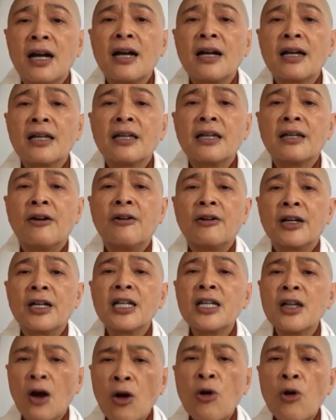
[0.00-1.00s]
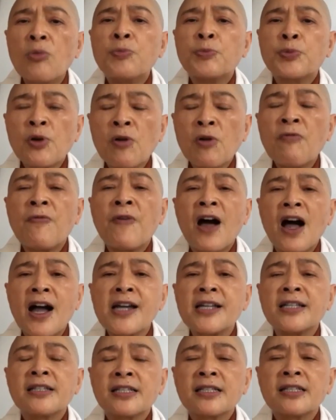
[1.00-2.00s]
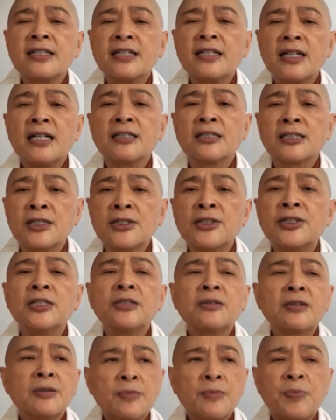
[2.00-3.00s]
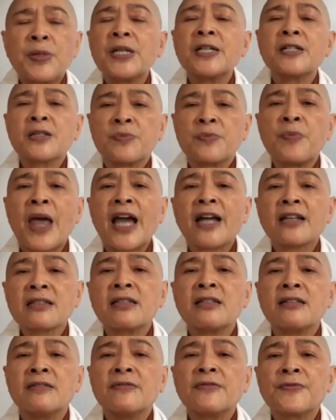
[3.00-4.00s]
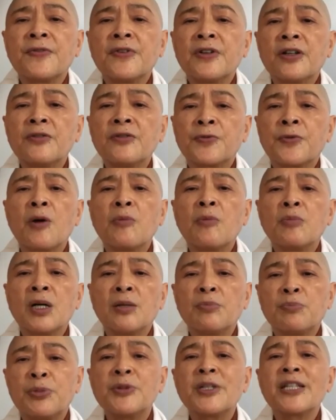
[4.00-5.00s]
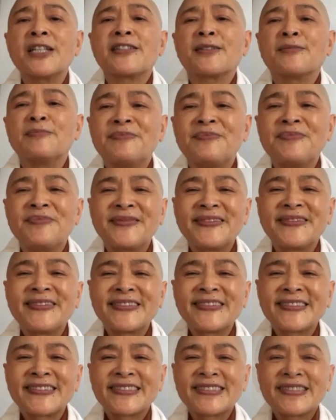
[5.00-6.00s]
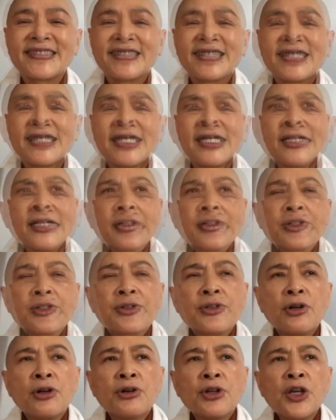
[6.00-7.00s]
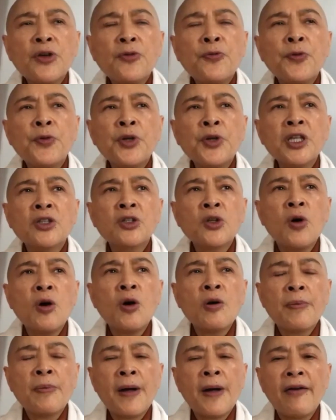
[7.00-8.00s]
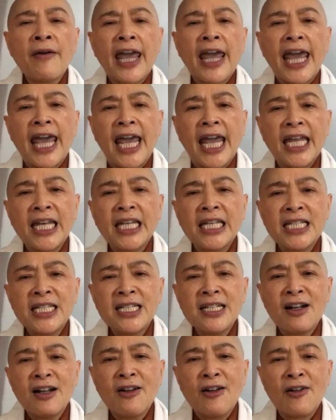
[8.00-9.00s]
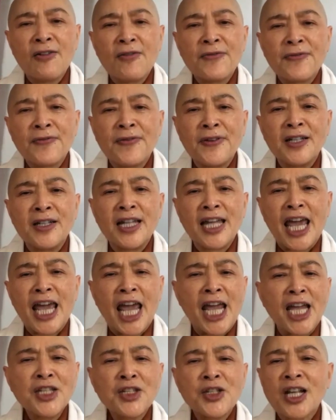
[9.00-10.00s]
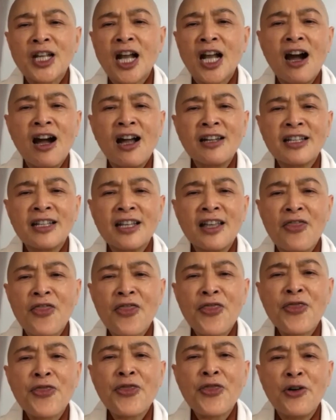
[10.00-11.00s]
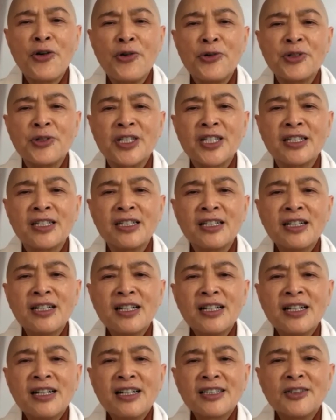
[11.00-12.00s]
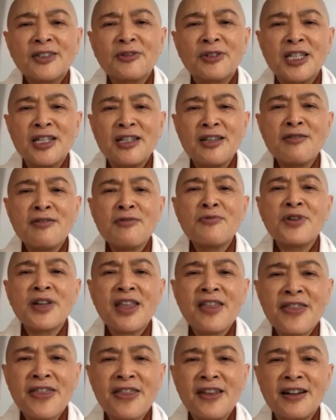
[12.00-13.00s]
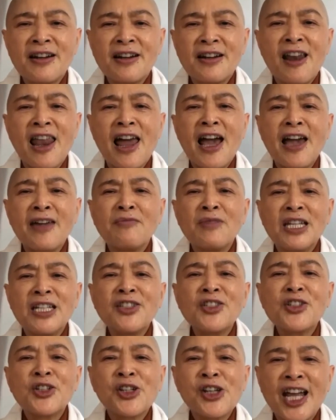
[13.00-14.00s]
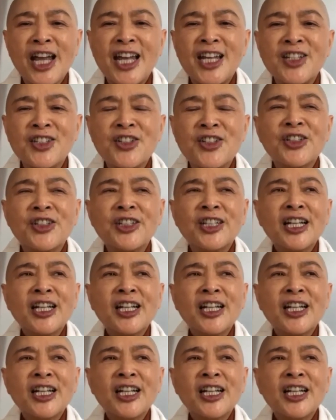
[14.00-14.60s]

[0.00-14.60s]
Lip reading: you know, it all provides a good perspective from Buddhism. So if we talk about any of age-cutting thoughts to deal with the climate change,